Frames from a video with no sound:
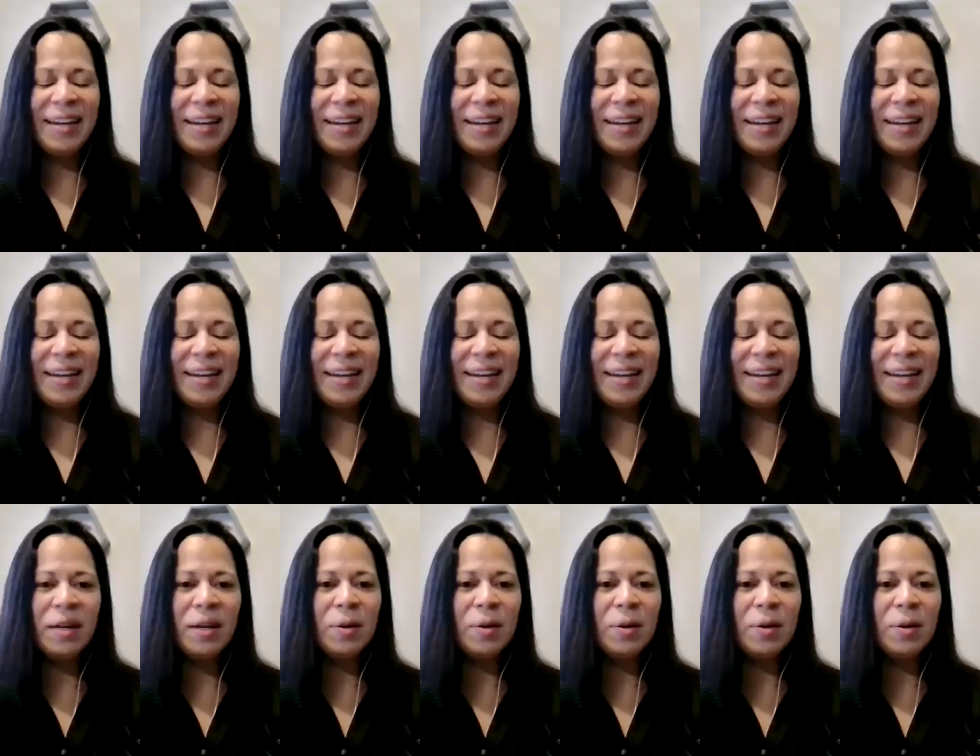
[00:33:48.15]

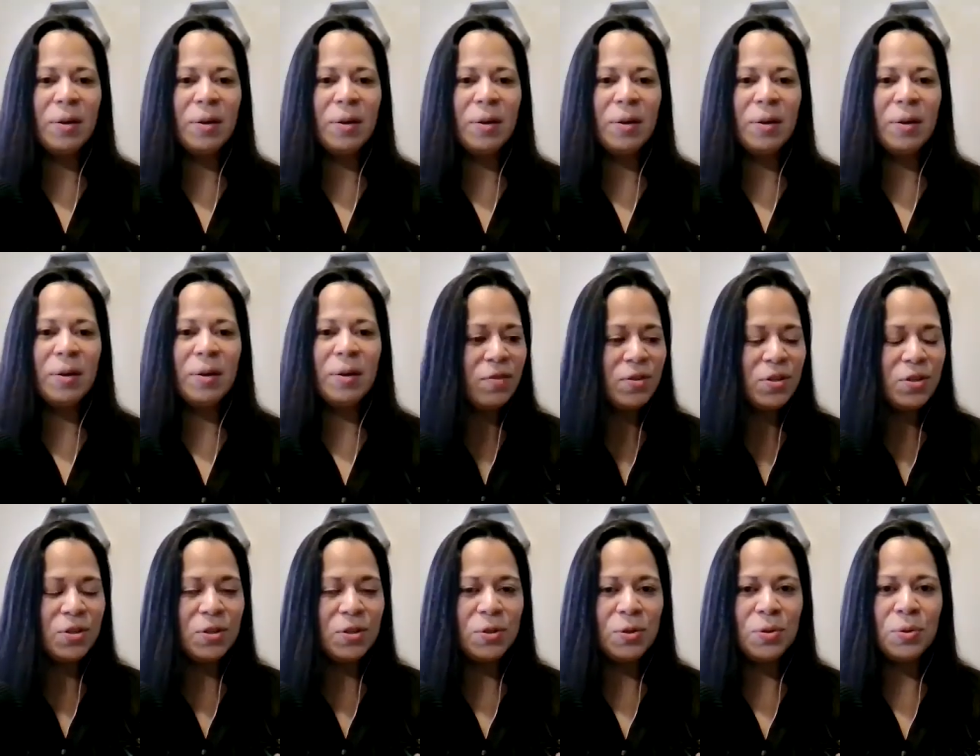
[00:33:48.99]
We
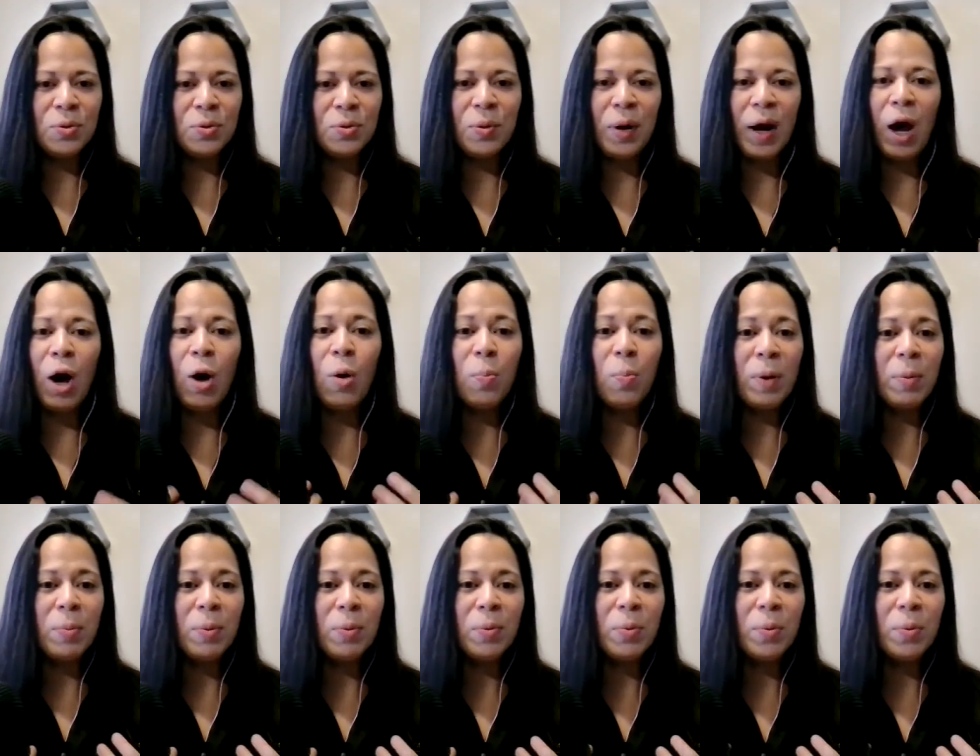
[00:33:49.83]
love to
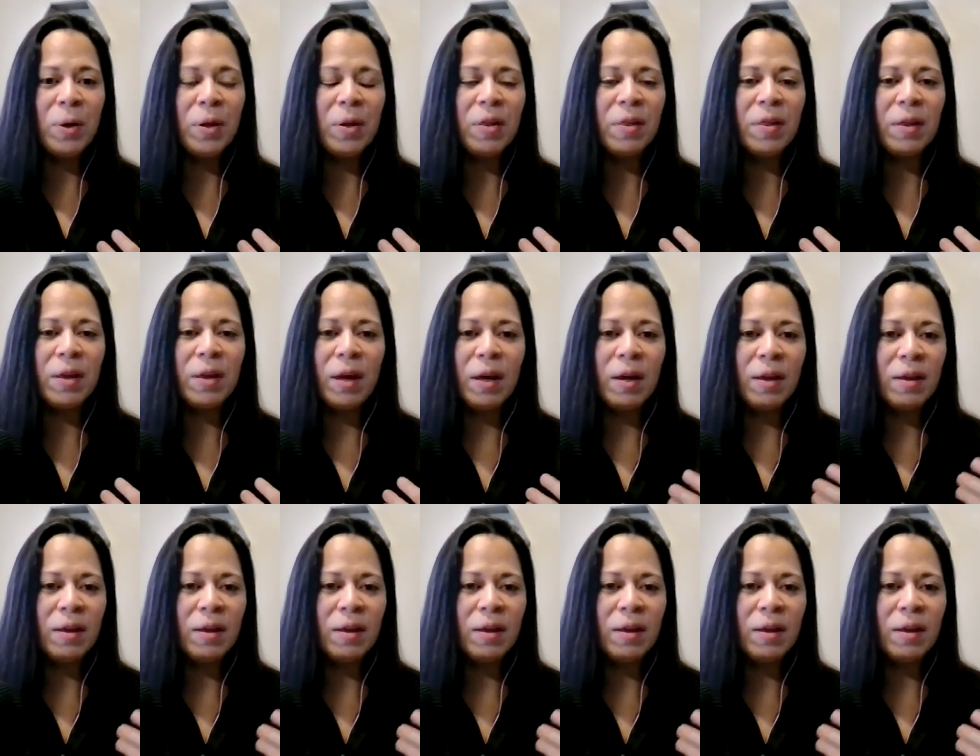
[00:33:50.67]
help people with